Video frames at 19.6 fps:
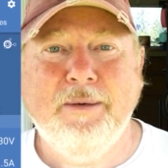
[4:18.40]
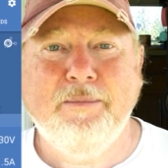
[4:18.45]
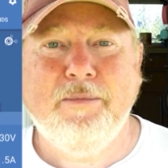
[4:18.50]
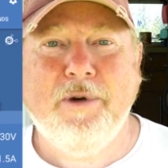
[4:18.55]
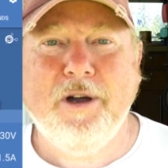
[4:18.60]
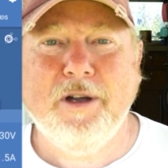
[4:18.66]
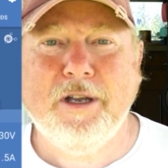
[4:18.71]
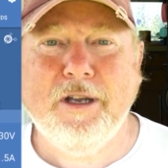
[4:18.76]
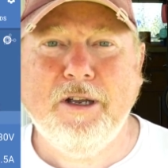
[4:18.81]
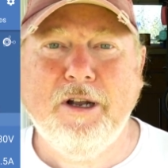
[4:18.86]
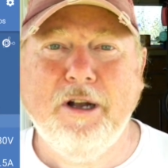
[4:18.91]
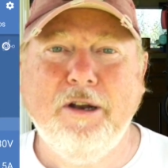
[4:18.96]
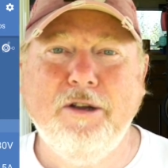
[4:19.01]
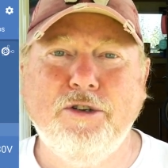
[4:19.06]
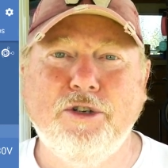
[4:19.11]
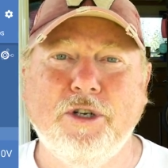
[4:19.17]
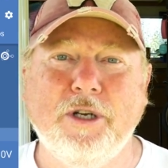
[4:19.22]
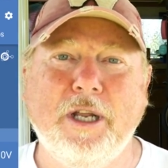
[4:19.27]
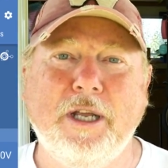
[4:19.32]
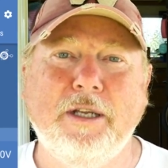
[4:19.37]
my
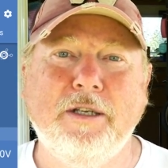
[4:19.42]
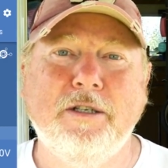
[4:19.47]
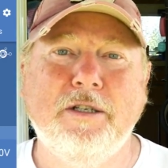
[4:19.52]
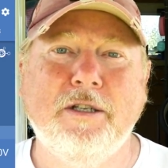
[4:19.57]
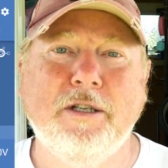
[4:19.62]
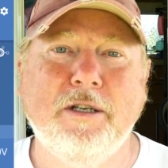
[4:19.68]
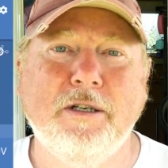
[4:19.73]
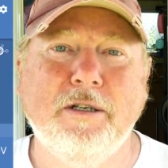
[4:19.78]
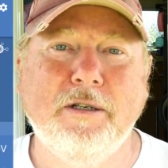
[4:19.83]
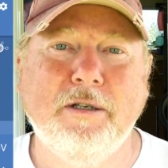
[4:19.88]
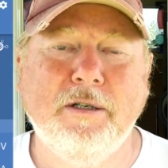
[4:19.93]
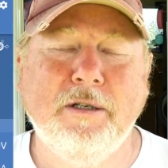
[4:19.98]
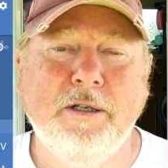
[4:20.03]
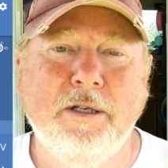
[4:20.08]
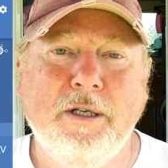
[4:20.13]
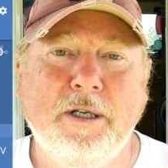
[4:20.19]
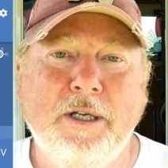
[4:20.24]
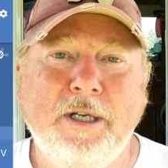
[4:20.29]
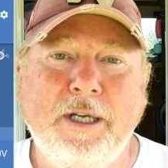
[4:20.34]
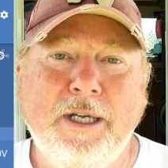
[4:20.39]
conclusion is that
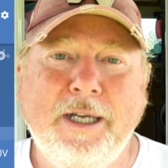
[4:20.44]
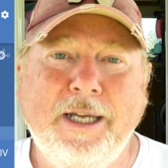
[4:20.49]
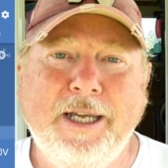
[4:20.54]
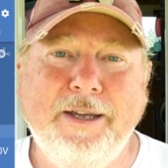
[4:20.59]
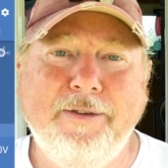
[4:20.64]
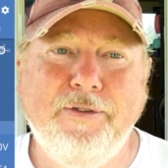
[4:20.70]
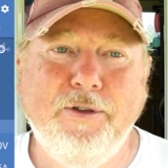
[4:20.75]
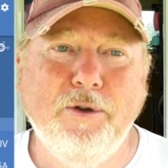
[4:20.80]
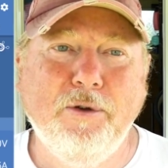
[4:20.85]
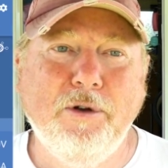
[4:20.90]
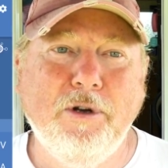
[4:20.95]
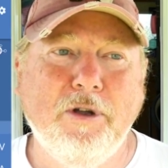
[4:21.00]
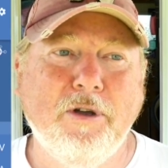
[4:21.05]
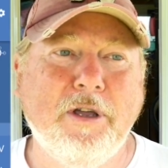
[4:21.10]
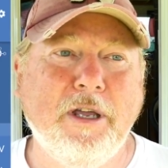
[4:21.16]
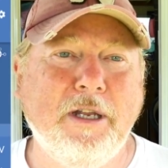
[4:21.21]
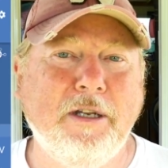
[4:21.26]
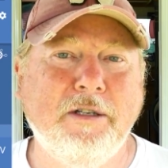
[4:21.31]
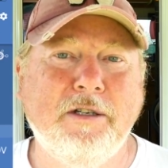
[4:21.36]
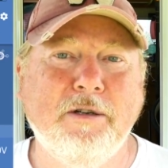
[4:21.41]
if you're
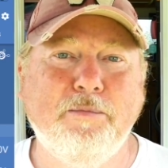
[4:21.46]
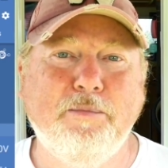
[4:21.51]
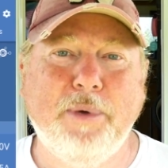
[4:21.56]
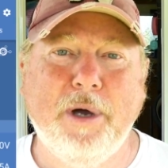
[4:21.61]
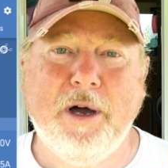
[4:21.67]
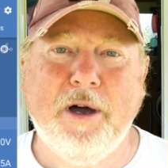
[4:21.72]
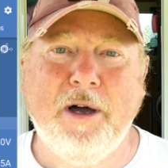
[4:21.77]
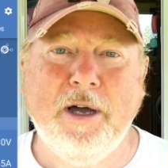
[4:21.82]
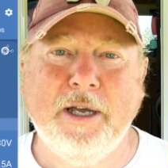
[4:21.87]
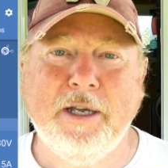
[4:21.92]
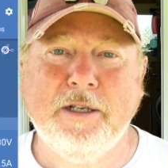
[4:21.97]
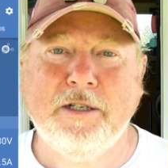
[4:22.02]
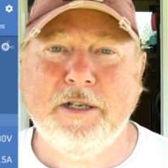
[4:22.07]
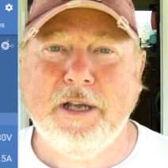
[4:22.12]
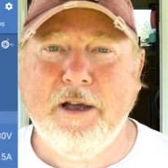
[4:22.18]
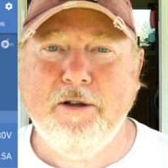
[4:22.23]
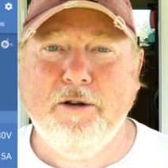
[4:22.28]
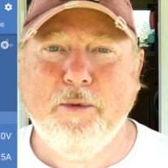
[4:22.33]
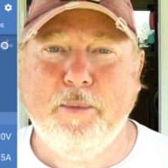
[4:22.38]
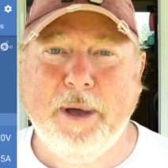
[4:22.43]
looking to buy a
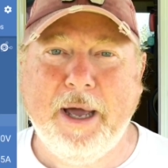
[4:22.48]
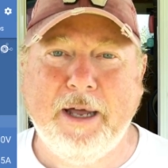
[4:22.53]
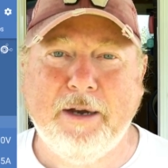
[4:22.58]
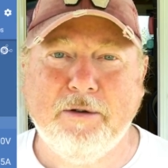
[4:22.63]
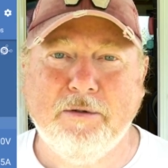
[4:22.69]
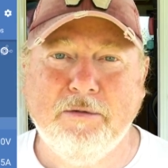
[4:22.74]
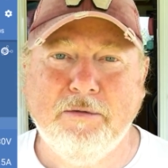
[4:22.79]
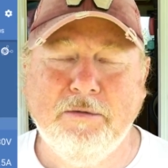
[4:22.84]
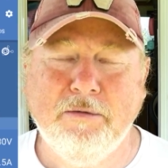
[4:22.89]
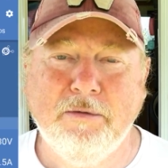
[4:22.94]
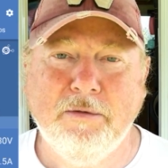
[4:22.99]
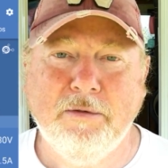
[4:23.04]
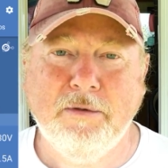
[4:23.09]
solar panel,